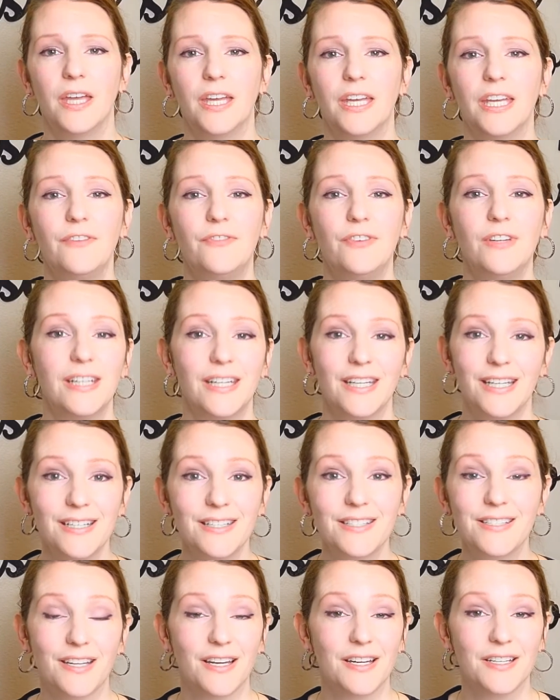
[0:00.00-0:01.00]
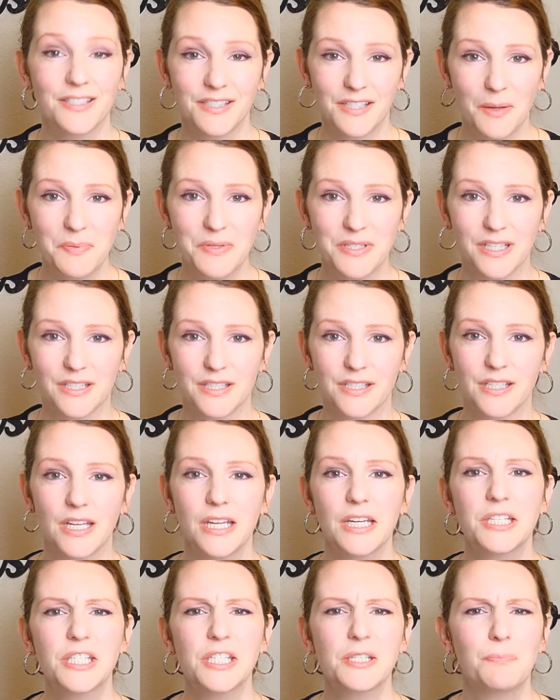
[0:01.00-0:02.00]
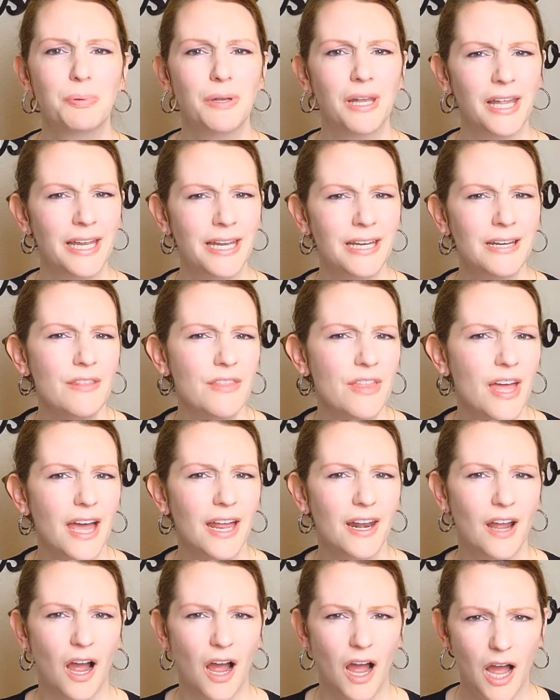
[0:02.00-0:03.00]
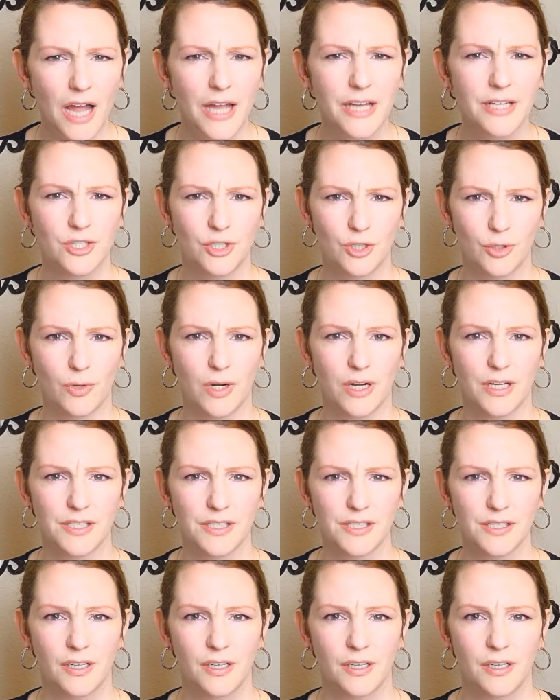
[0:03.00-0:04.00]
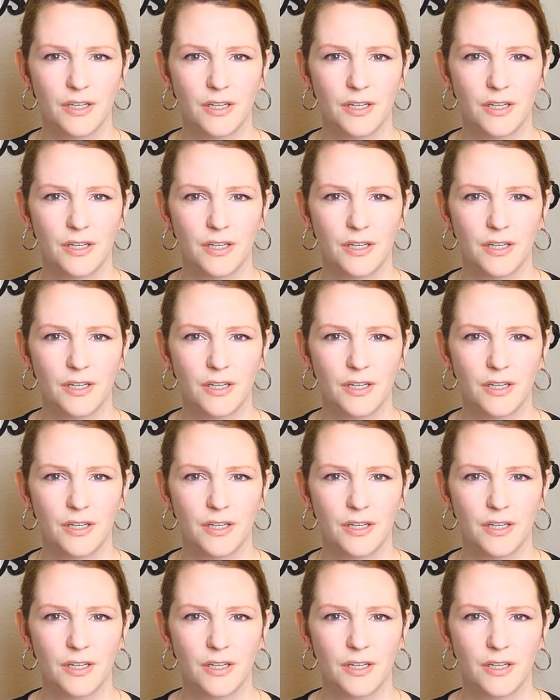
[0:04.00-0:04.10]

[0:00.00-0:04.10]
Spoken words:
If it is a substance, explain that high to us.